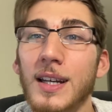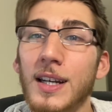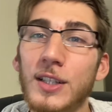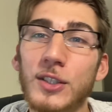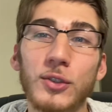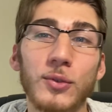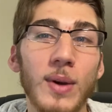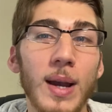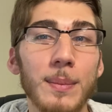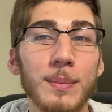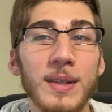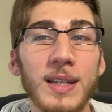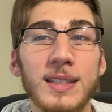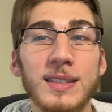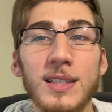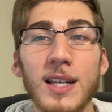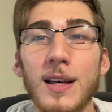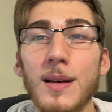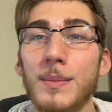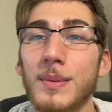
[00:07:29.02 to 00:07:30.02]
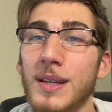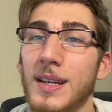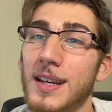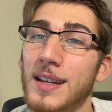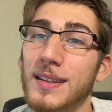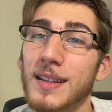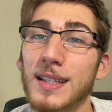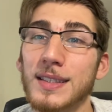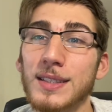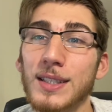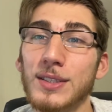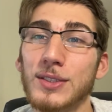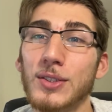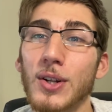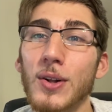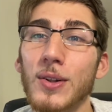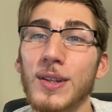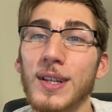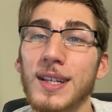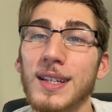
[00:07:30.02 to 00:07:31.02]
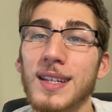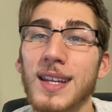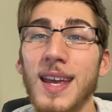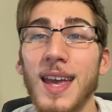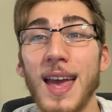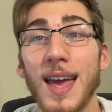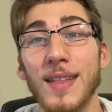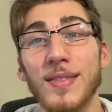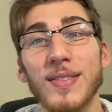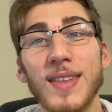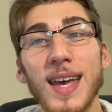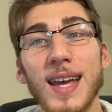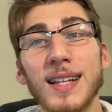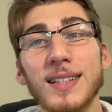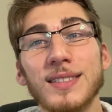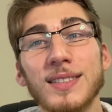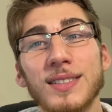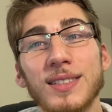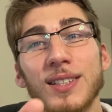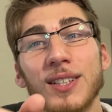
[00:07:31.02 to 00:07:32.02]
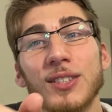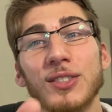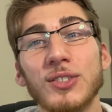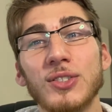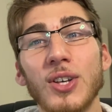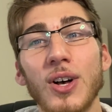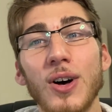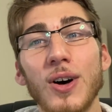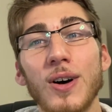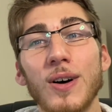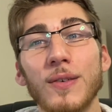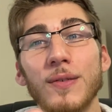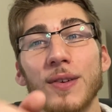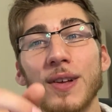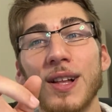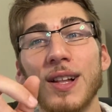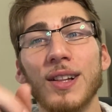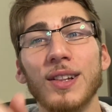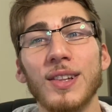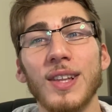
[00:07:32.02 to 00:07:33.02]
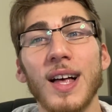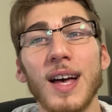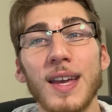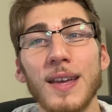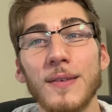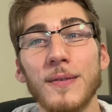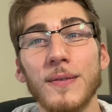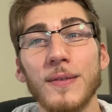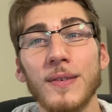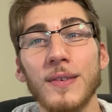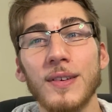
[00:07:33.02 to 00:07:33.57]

To wrap things up, this is Nolan, and let's solve life.